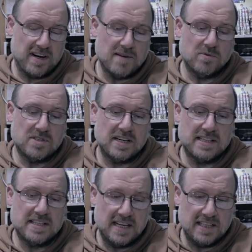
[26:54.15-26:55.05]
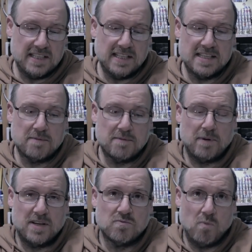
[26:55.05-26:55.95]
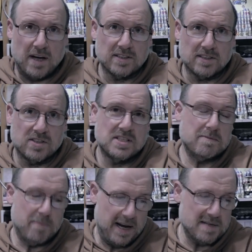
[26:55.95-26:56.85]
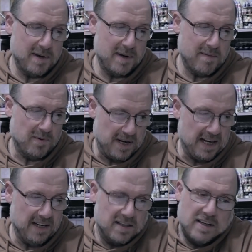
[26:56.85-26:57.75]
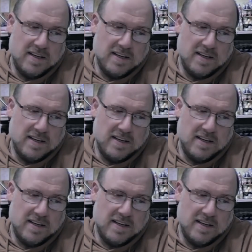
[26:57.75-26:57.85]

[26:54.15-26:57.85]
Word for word: and we'll say Duncan has a plus one because he's paid people here.